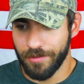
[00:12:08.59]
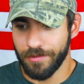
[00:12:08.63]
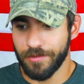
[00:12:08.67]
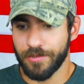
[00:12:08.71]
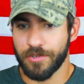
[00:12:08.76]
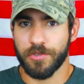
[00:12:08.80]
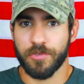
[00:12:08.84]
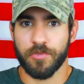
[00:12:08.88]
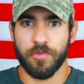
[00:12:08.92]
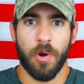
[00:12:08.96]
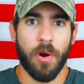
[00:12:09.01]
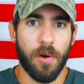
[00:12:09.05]

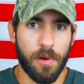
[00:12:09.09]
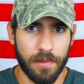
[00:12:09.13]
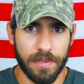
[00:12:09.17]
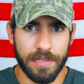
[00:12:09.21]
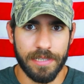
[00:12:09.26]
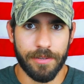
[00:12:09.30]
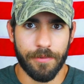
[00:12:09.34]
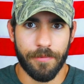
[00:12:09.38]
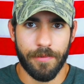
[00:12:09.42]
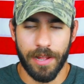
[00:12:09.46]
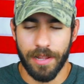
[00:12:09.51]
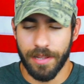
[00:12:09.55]
strongly
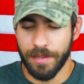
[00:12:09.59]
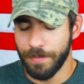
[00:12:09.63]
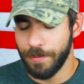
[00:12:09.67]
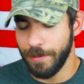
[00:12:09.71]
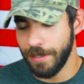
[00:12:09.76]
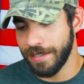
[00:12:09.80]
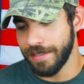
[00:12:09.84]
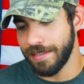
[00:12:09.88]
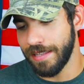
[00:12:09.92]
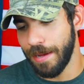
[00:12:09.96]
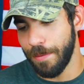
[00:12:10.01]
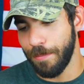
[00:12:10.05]

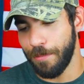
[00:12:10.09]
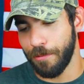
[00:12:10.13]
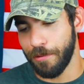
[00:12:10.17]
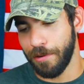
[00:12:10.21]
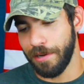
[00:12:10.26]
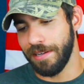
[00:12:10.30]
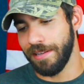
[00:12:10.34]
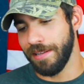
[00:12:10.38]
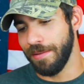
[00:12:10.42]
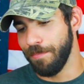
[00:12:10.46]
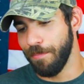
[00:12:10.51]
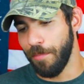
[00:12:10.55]
developing at that
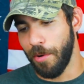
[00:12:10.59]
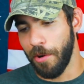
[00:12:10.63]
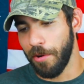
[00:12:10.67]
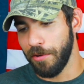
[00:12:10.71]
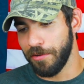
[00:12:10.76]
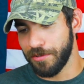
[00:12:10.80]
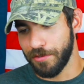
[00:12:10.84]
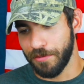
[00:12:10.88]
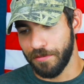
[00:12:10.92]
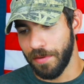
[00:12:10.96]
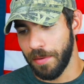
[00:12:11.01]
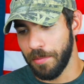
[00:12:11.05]
point in
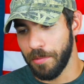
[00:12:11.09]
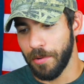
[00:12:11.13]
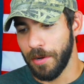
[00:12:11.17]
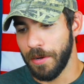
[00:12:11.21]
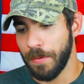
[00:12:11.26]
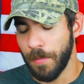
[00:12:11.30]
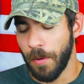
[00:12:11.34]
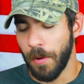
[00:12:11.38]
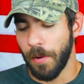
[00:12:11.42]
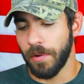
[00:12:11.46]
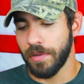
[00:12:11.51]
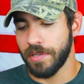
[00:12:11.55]
March or February,
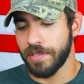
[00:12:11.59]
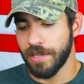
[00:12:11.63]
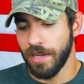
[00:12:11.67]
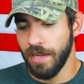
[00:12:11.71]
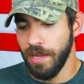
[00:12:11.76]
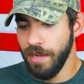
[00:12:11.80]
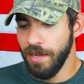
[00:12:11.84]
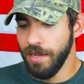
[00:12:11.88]
March.